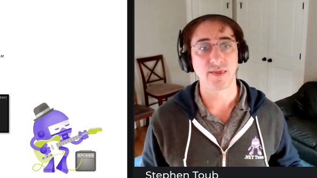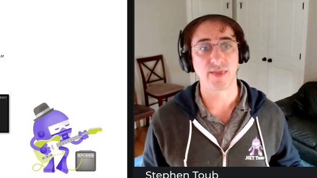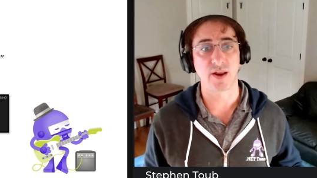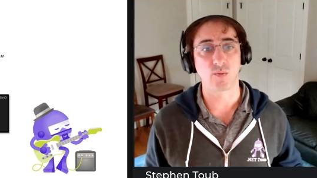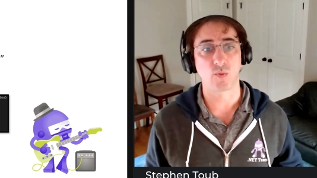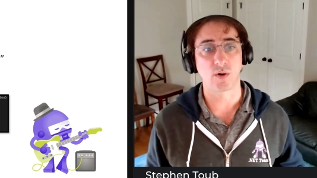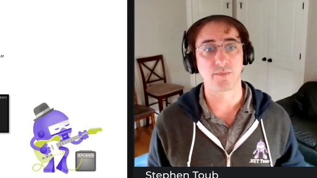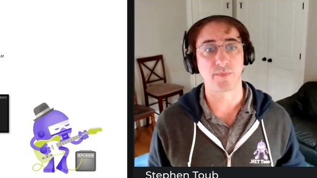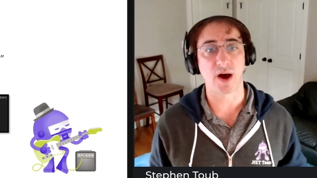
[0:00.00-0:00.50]

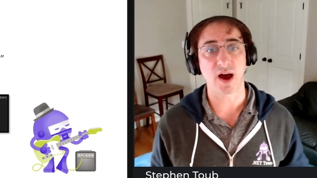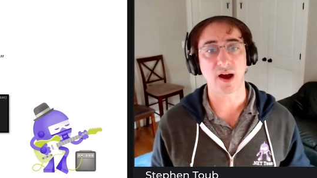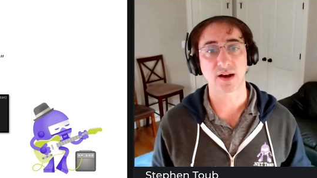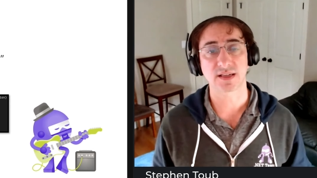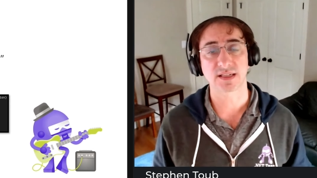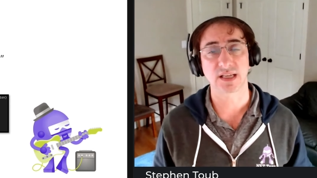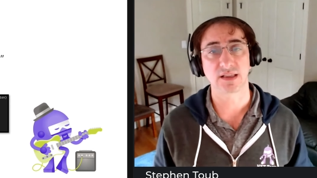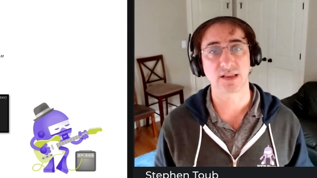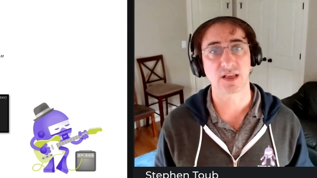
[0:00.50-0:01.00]
then we're
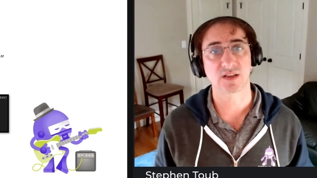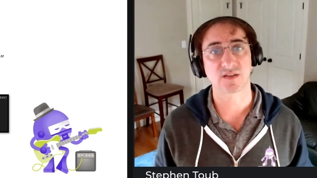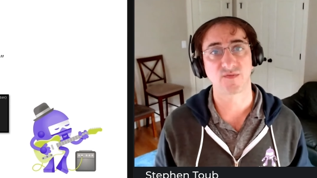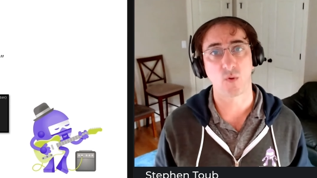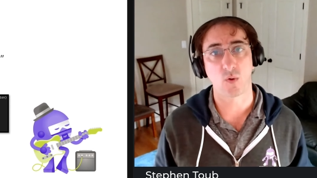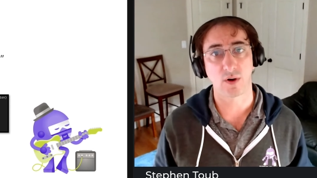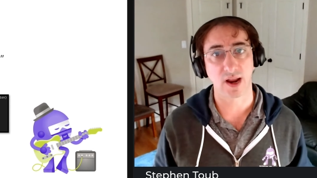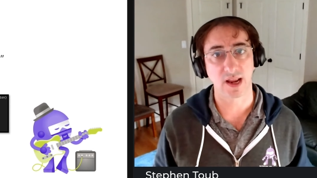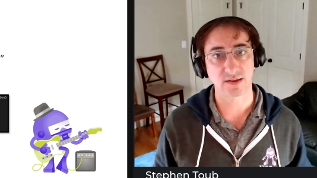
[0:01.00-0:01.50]
boxing these
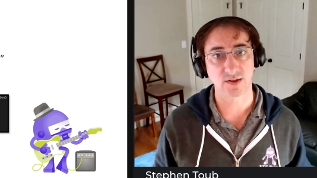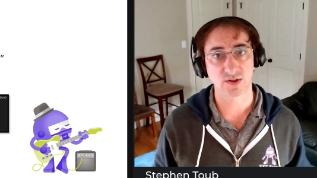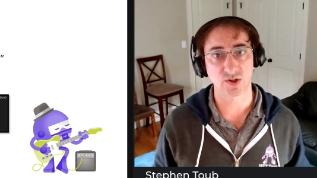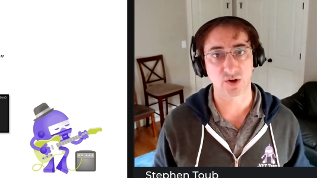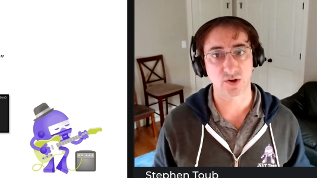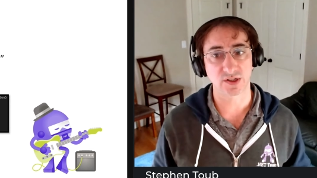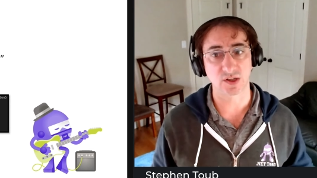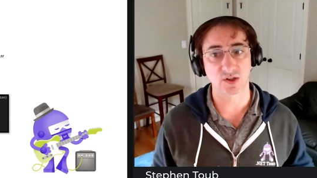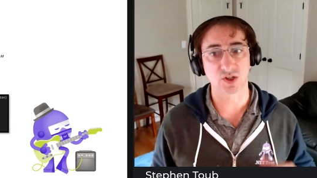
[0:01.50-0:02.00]
4
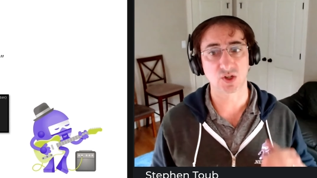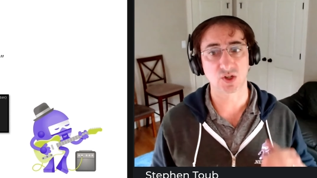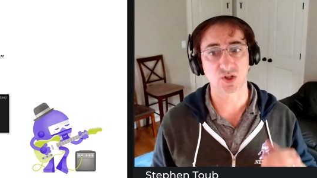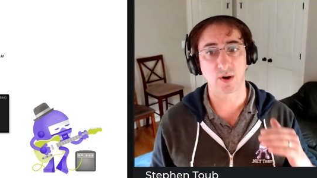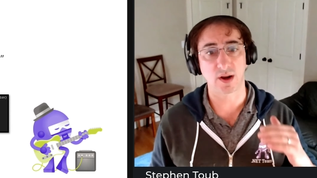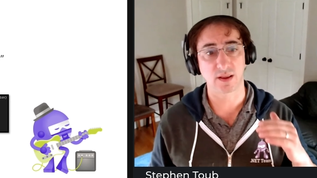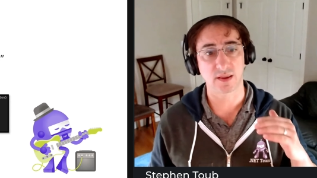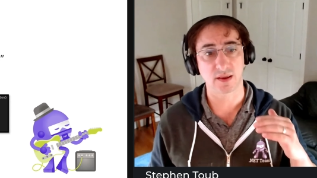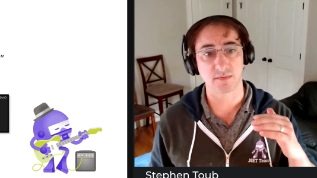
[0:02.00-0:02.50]
integers and
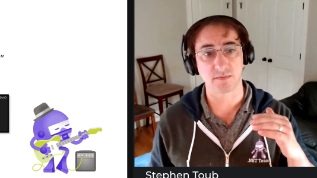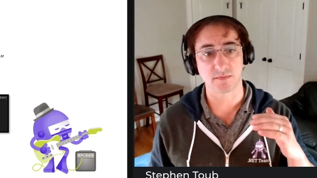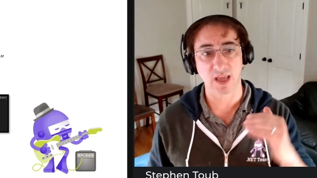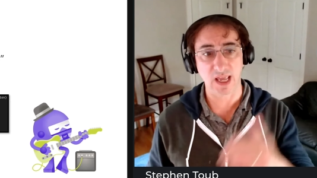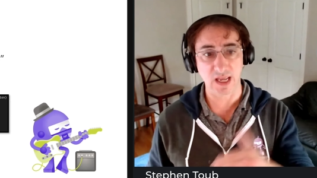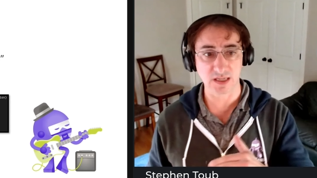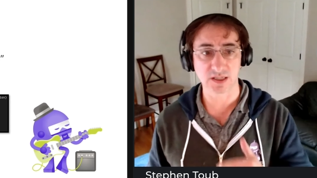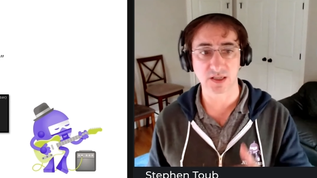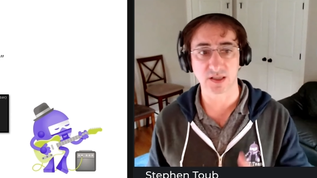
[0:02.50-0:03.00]
storing them
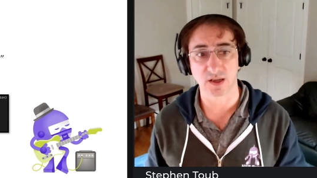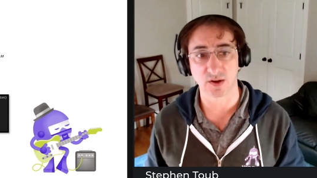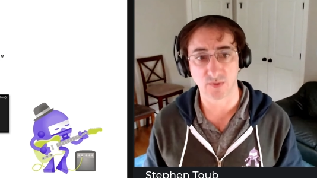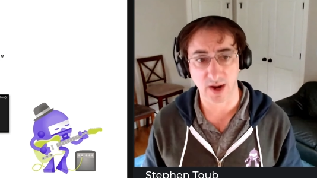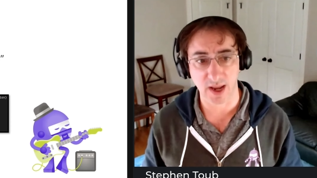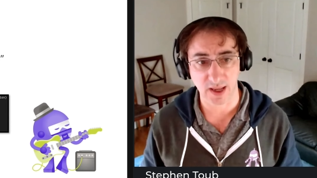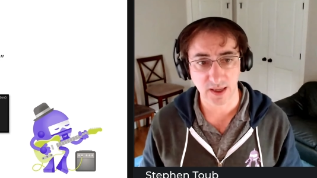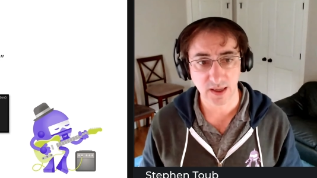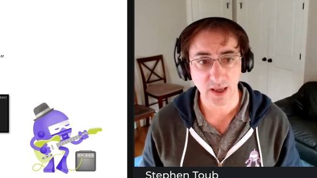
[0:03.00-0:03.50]
into the
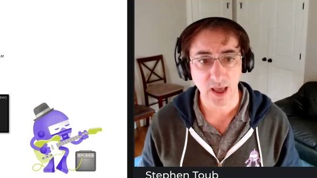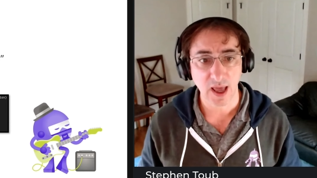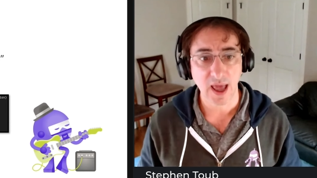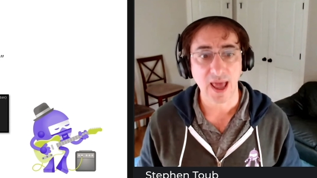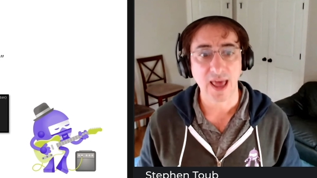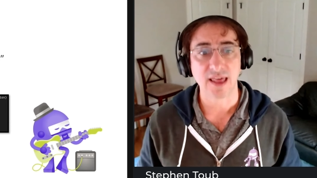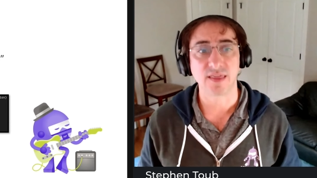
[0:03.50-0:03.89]
array.